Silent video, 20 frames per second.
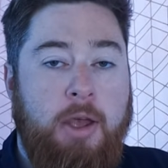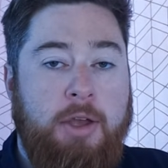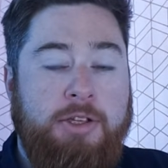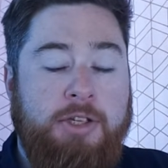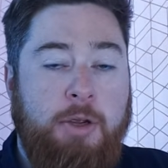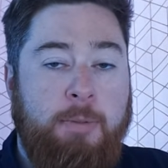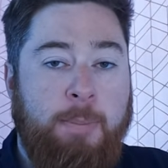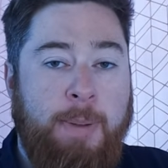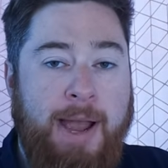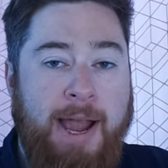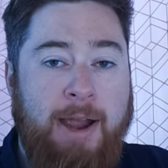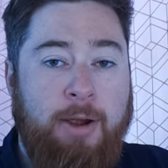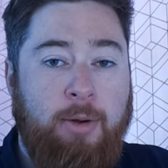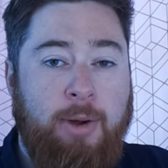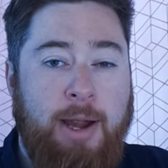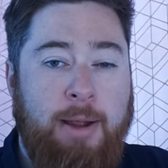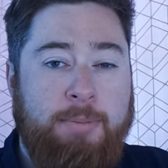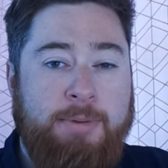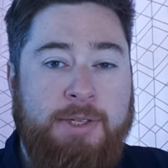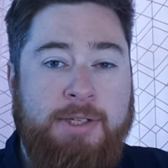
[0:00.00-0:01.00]
So, Power
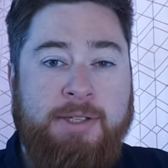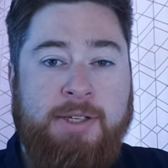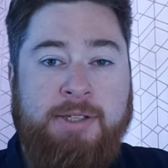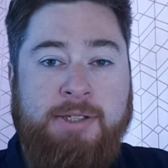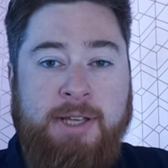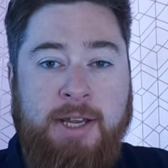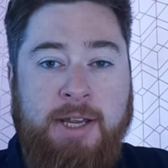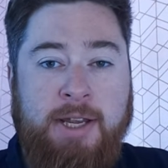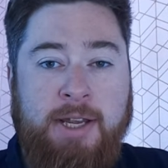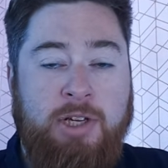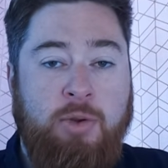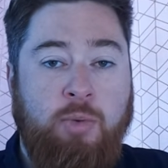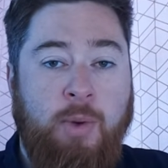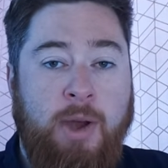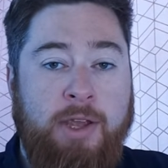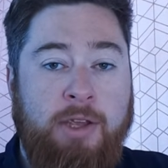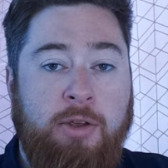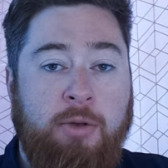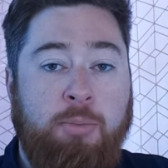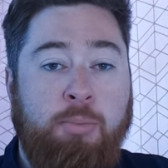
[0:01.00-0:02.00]
Apps is essentially
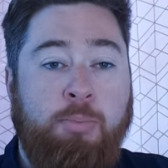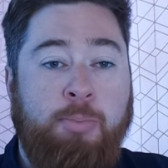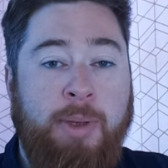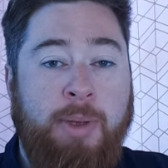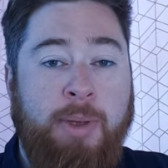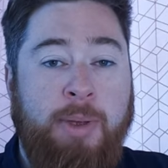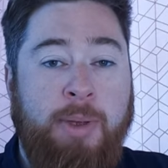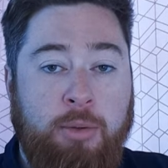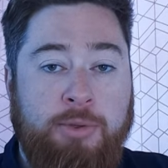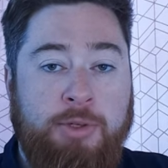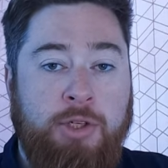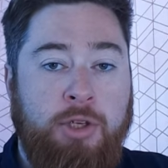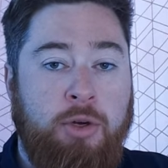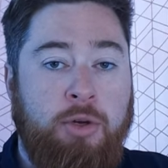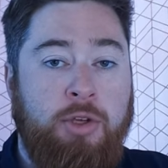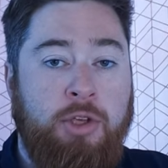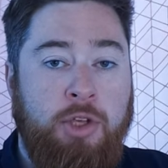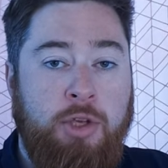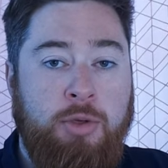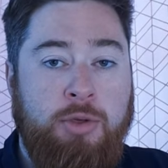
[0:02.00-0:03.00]
where you build
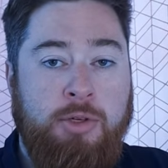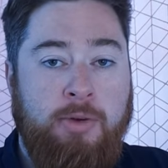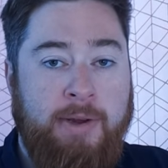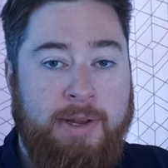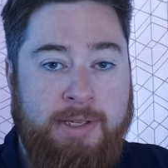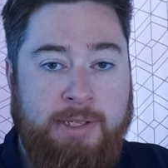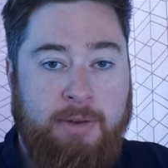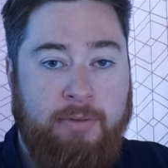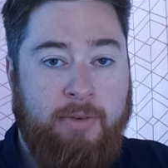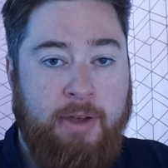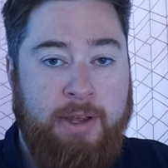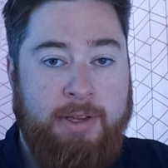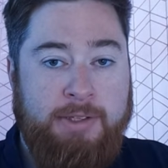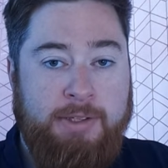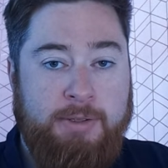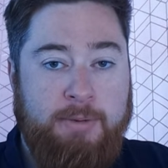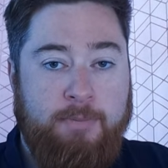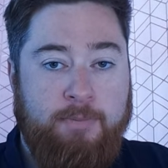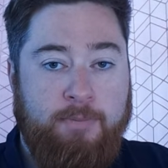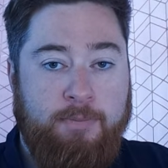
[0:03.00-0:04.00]
your user
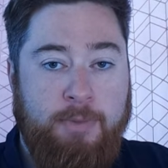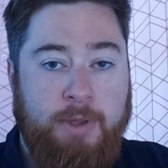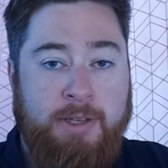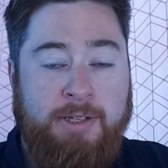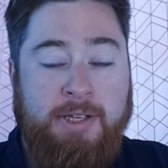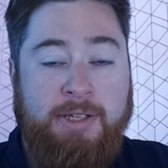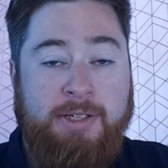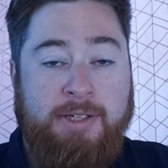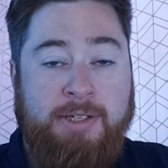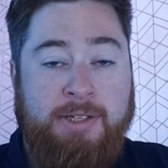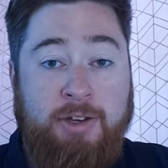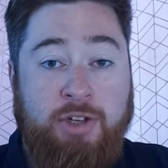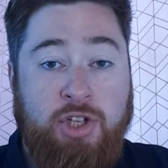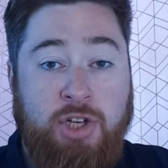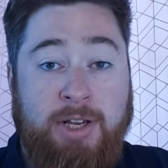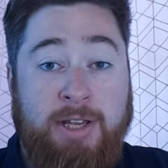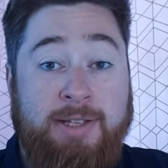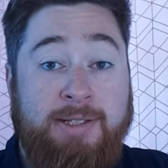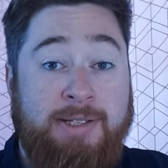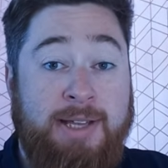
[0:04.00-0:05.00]
interface. It's
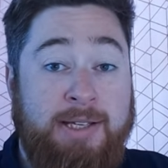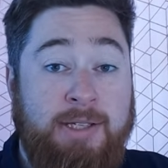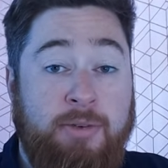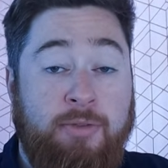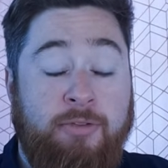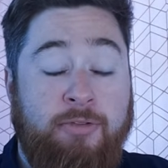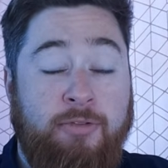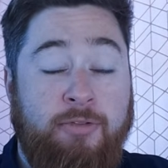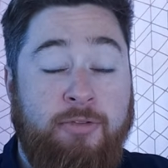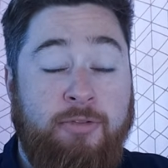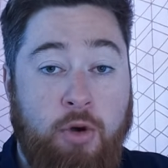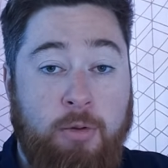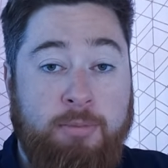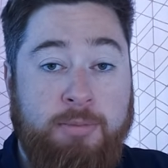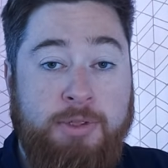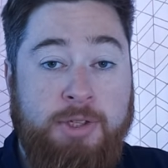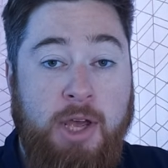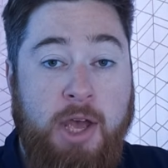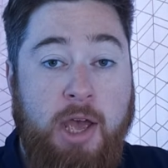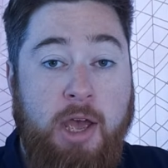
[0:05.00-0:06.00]
essentially a set of
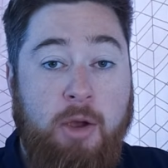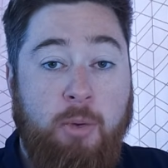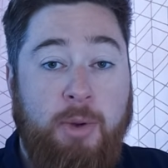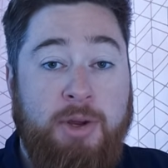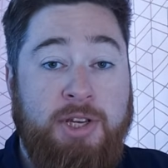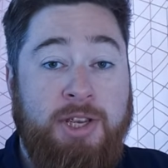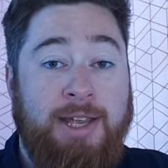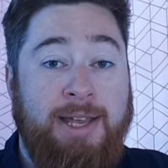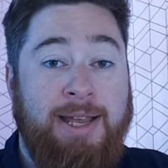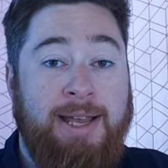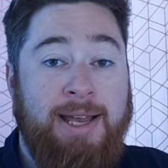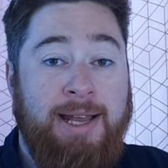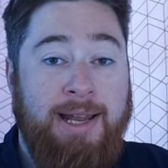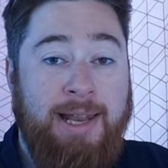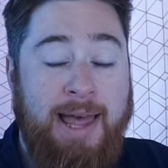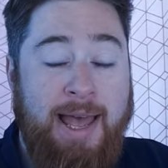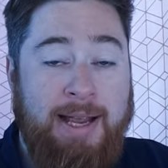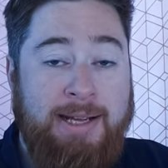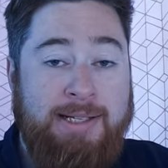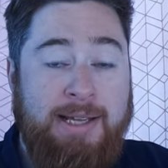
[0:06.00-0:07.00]
forms which can
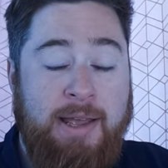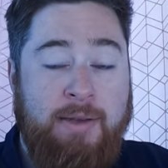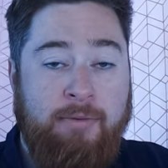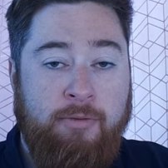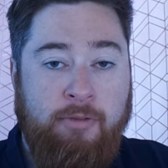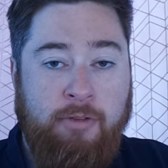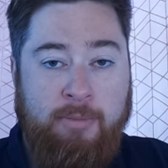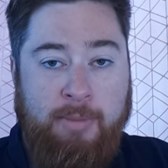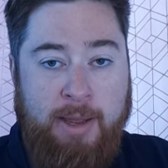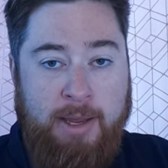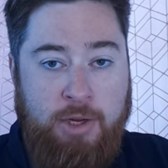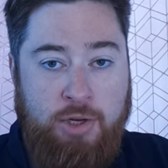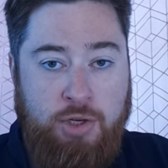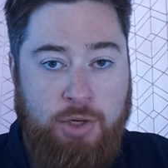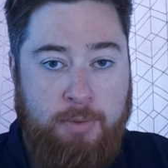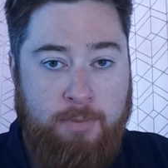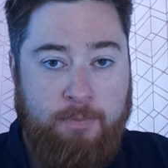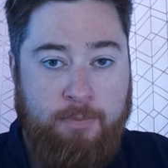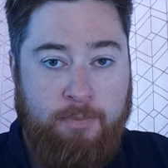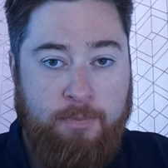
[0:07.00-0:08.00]
collect
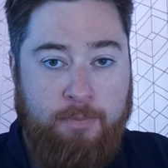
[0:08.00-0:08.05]
information